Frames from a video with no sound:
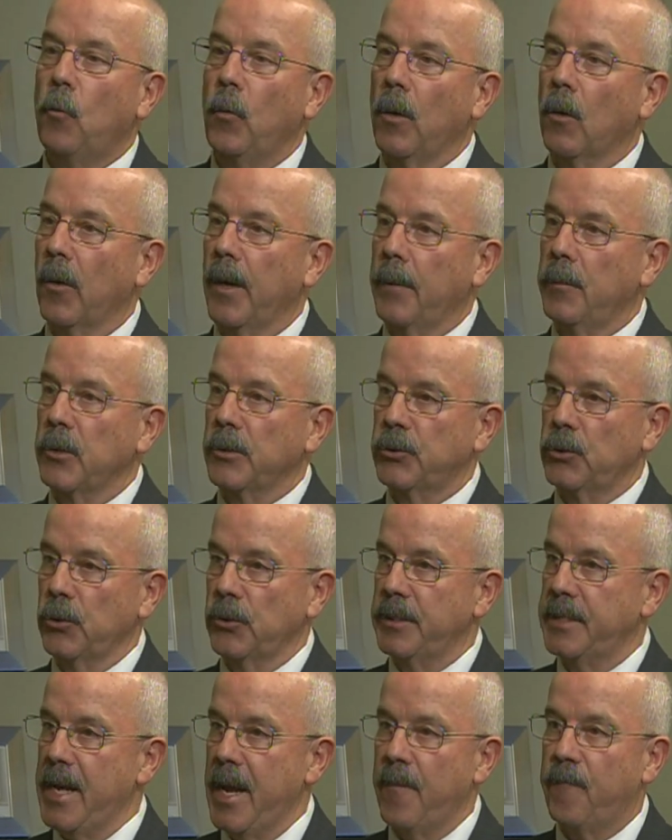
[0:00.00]
we were able to
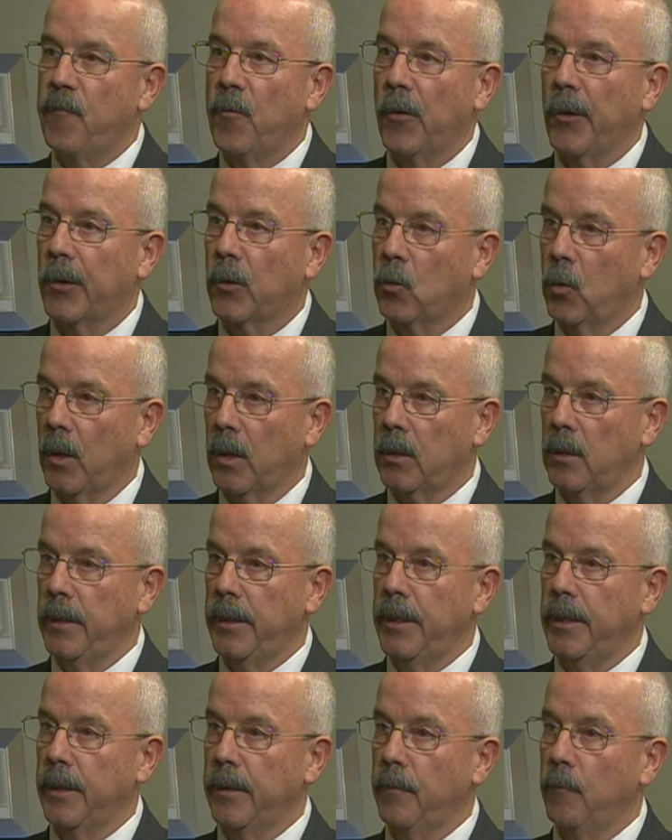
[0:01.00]
adapt very
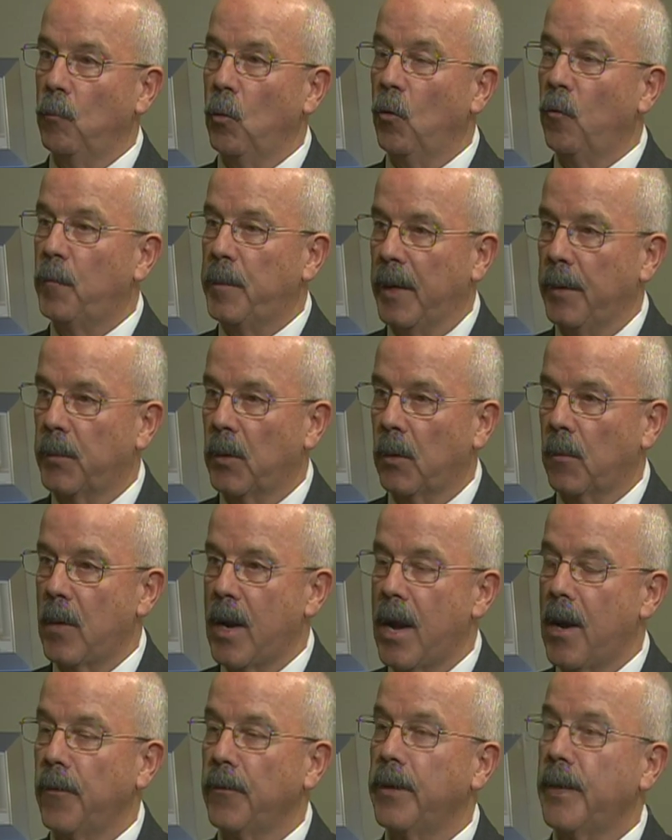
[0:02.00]
quickly and move people
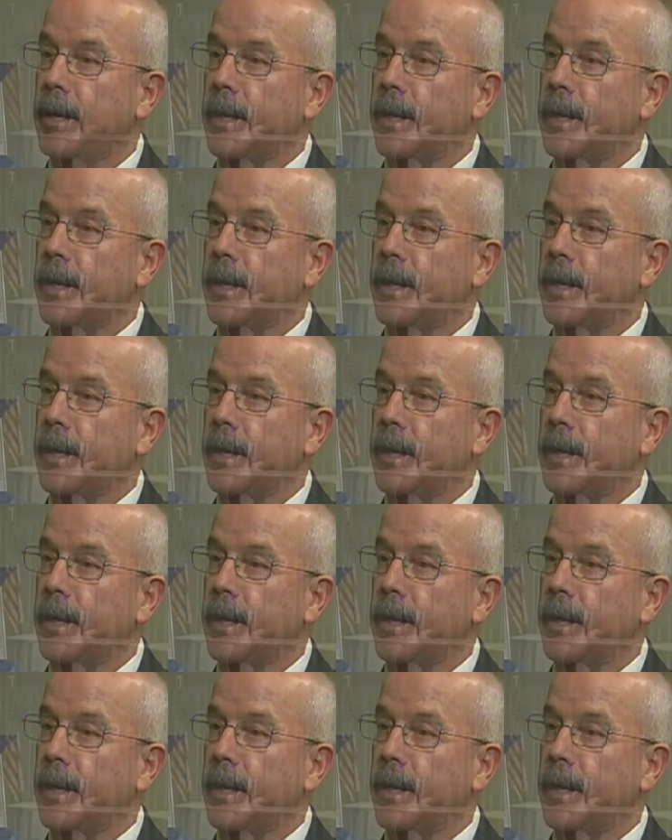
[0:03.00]
around